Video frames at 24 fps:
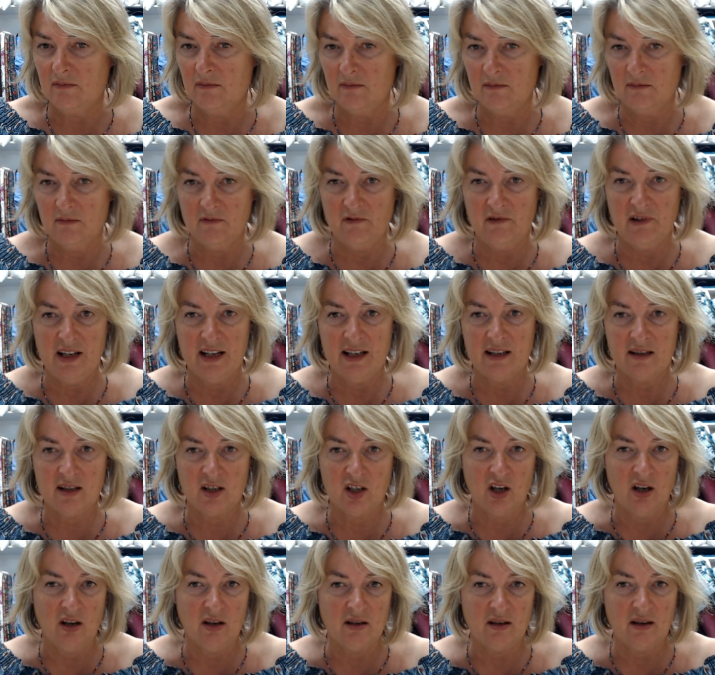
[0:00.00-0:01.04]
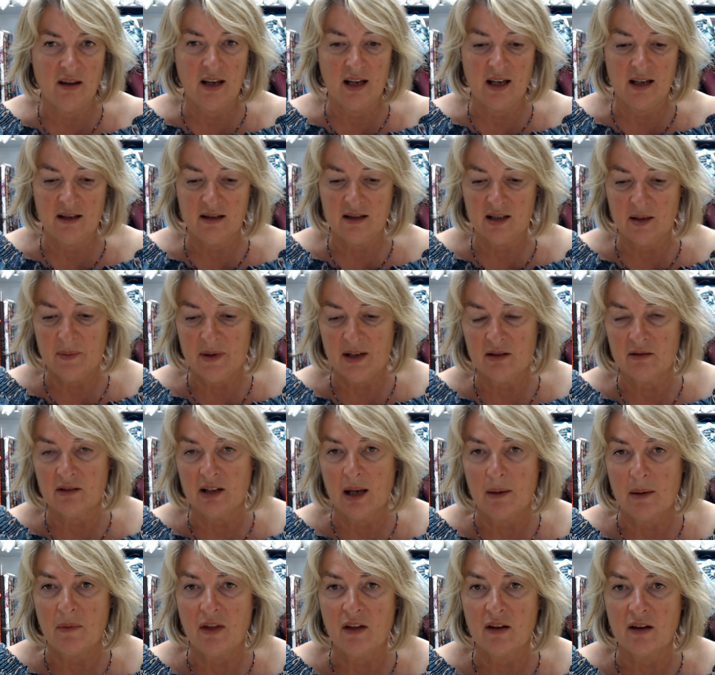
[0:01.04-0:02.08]
rear skirt thing somehow
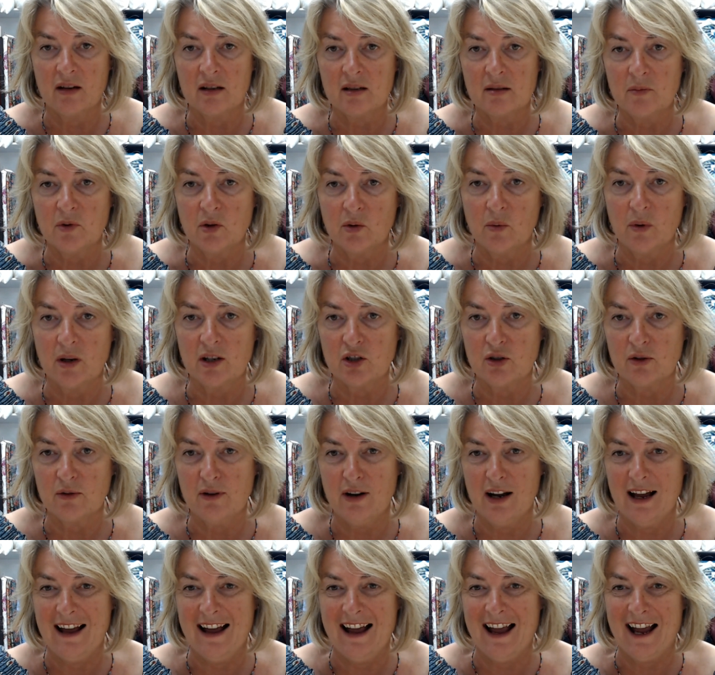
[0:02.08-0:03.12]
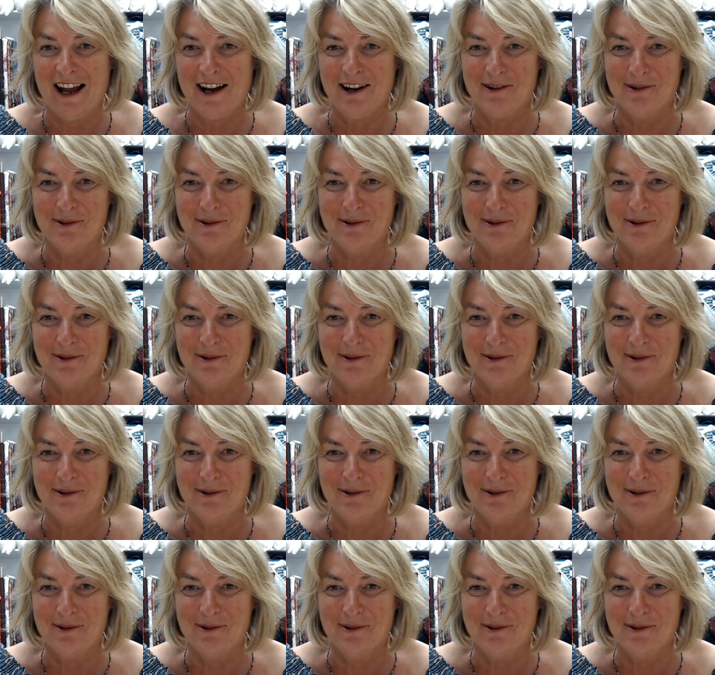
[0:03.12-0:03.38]
came third. I'm not quite sure how.